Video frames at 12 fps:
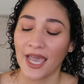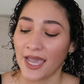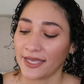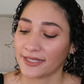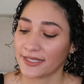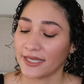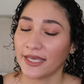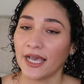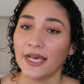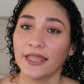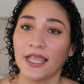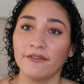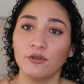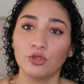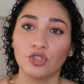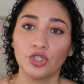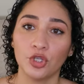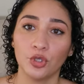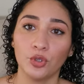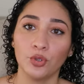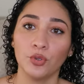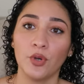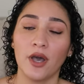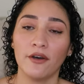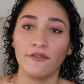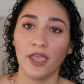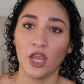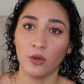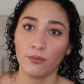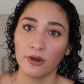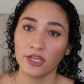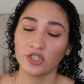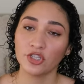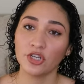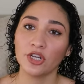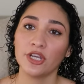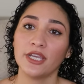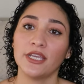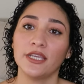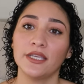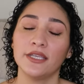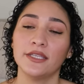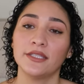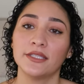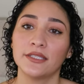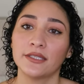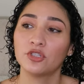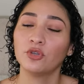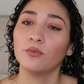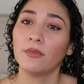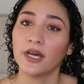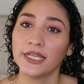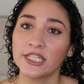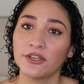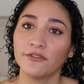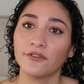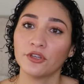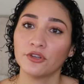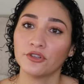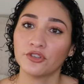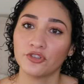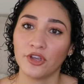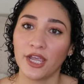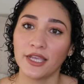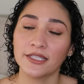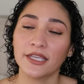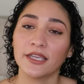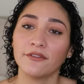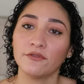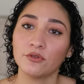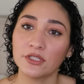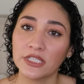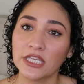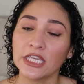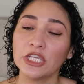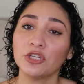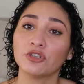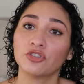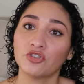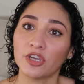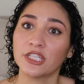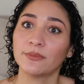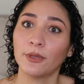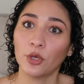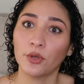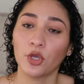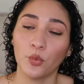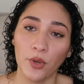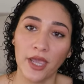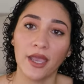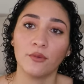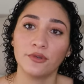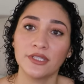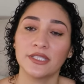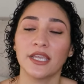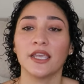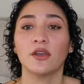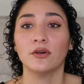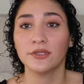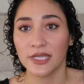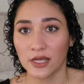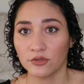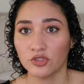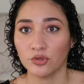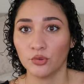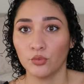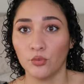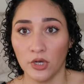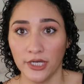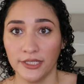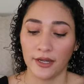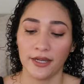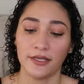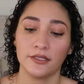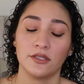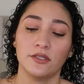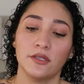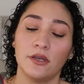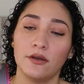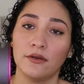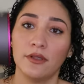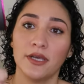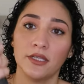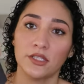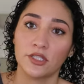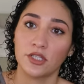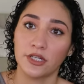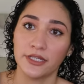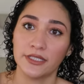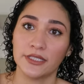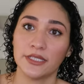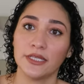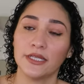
that a level two of air pressure is too much for your strands, like if you see your your strands blowing away, I would say go down to one. All right, so let's start